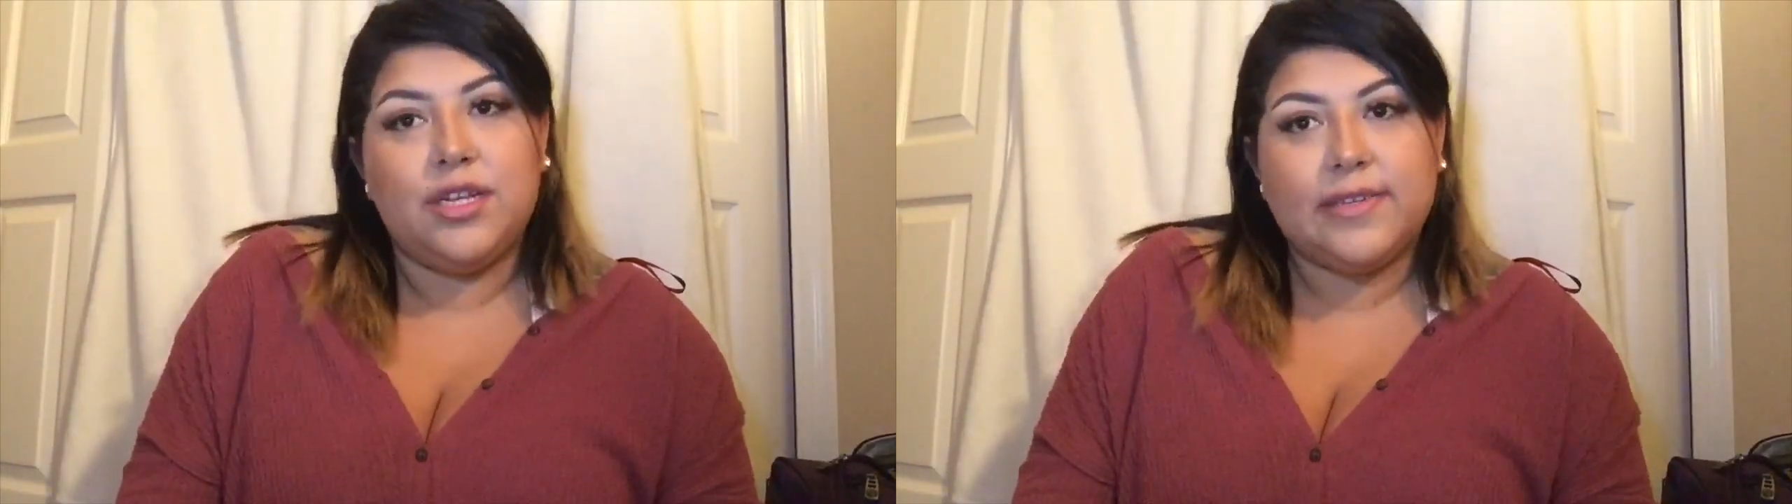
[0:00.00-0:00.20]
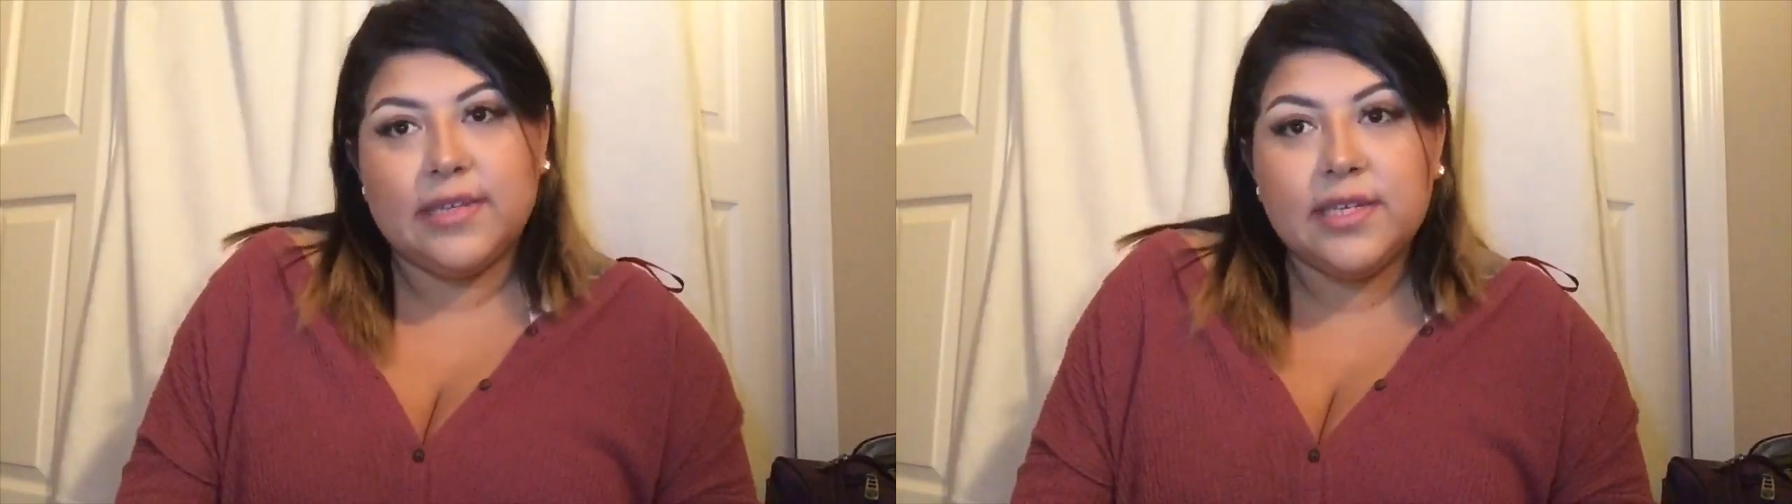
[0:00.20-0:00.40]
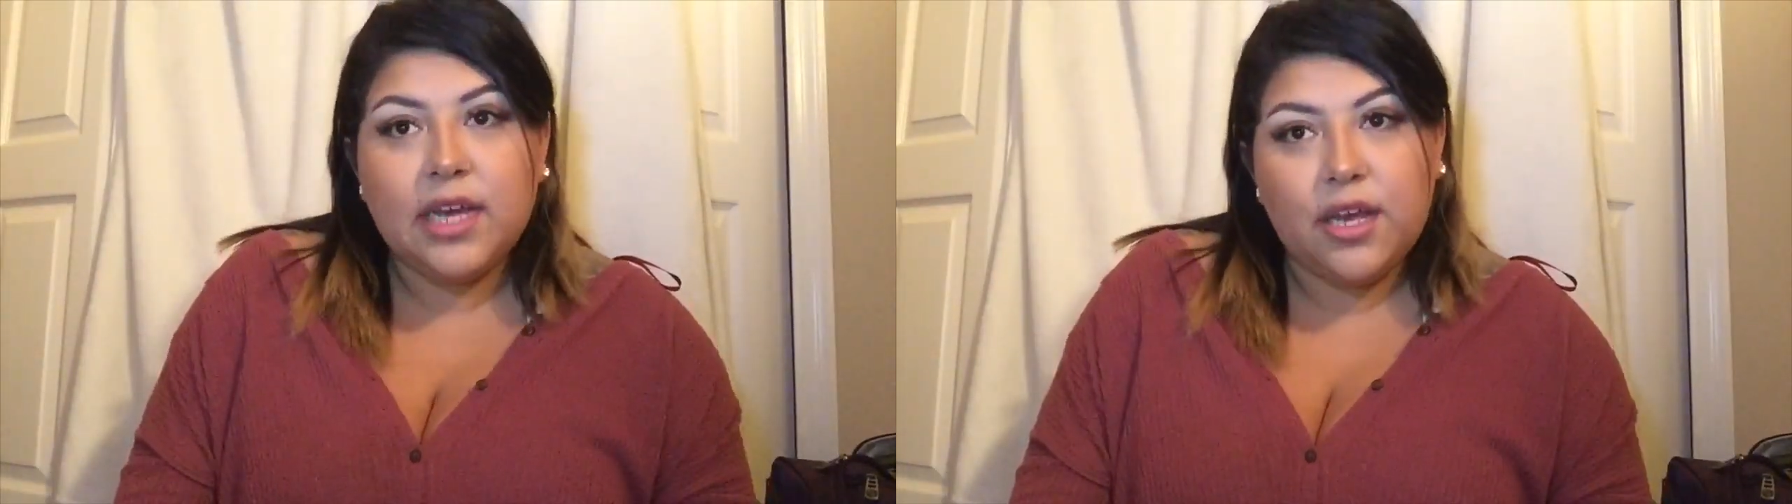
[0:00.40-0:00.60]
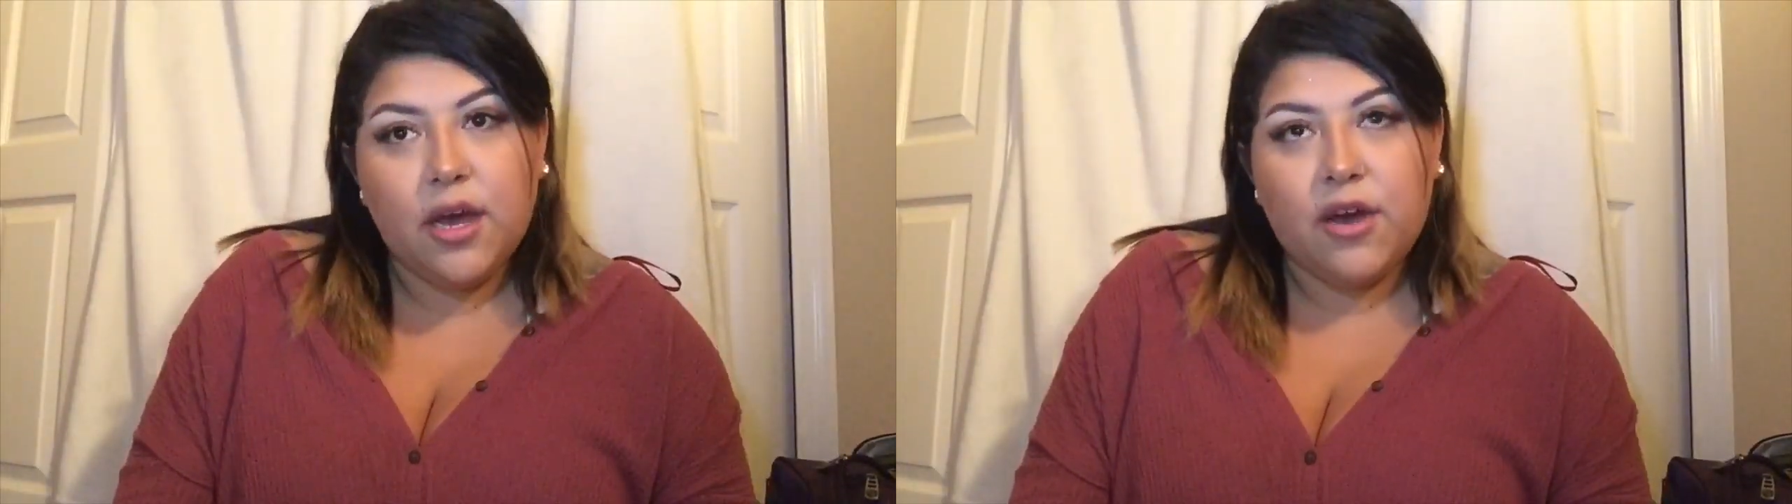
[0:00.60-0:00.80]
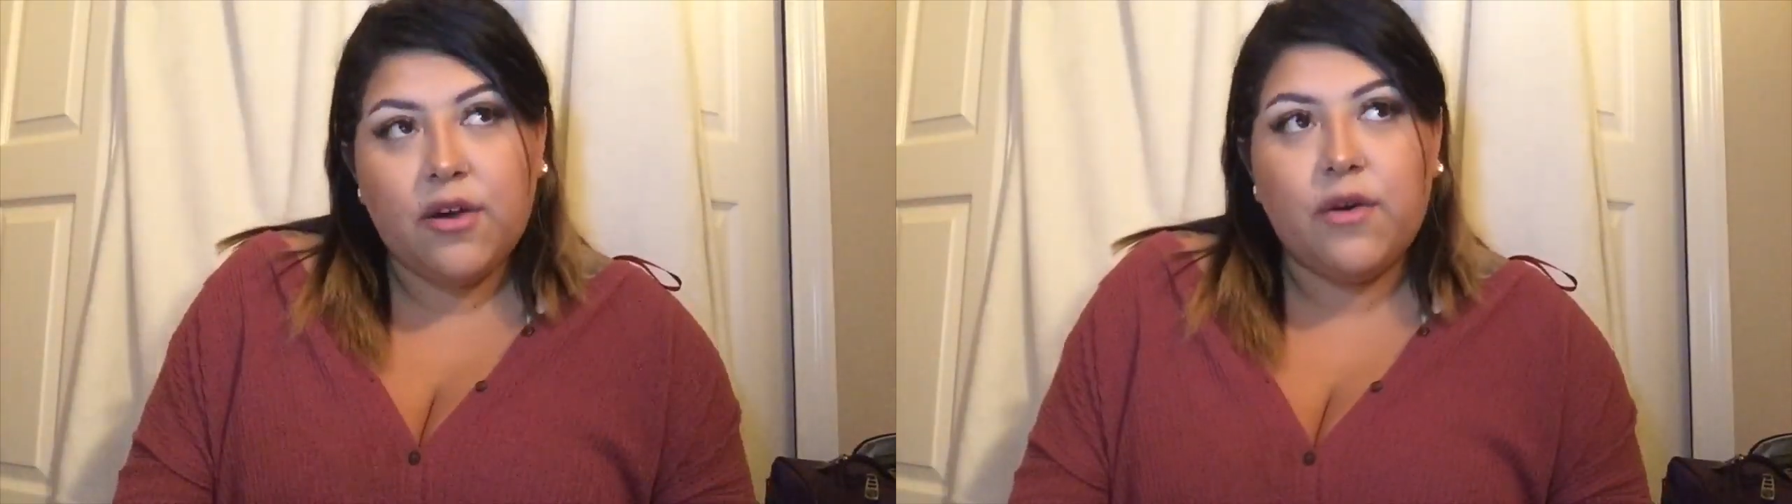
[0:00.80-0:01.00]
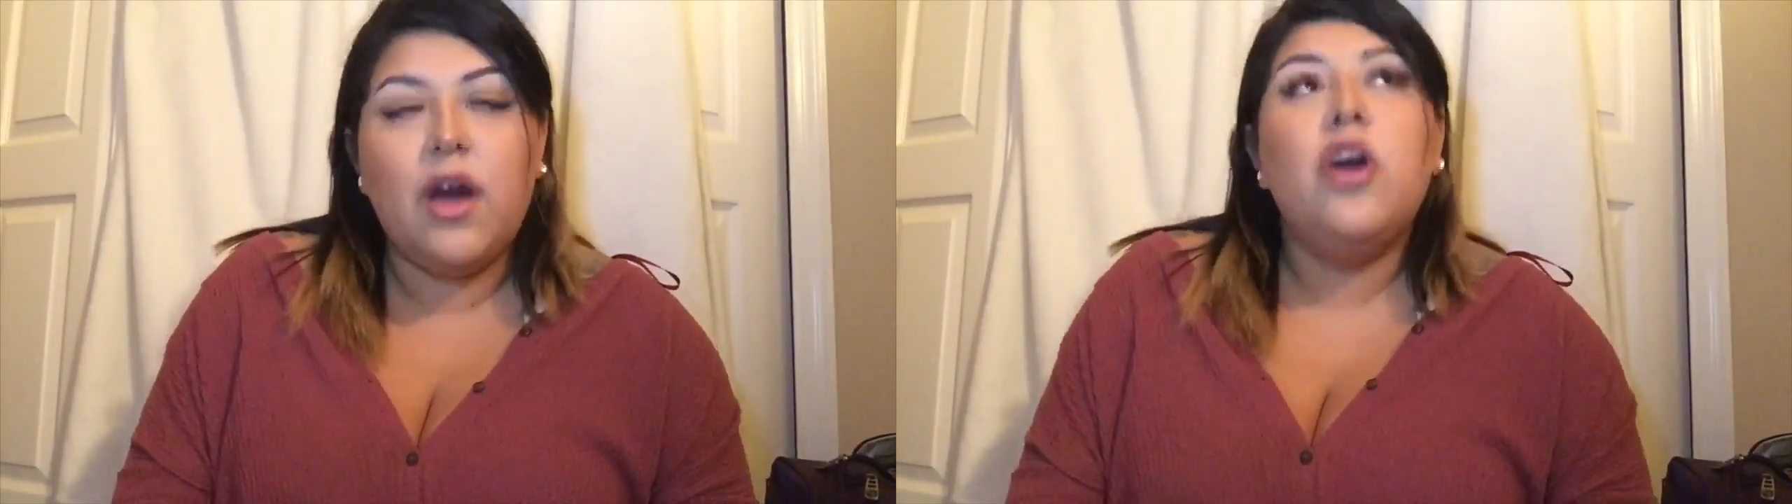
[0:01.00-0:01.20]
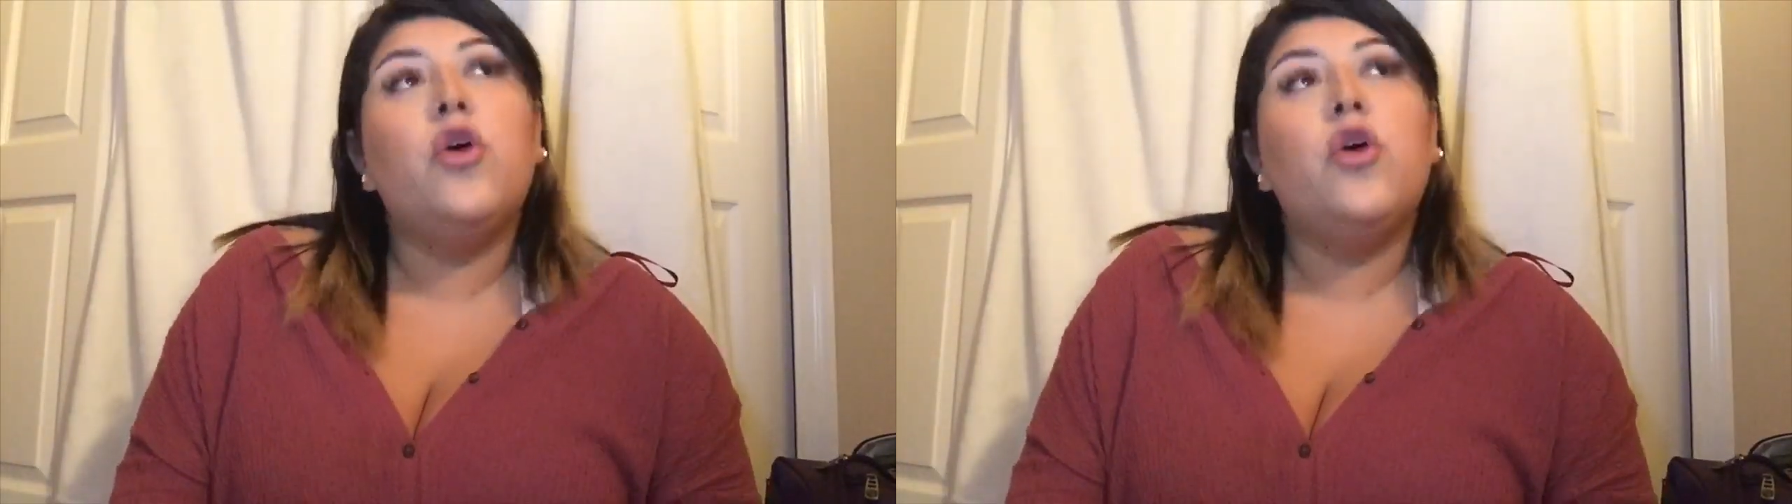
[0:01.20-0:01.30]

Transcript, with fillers: just because I know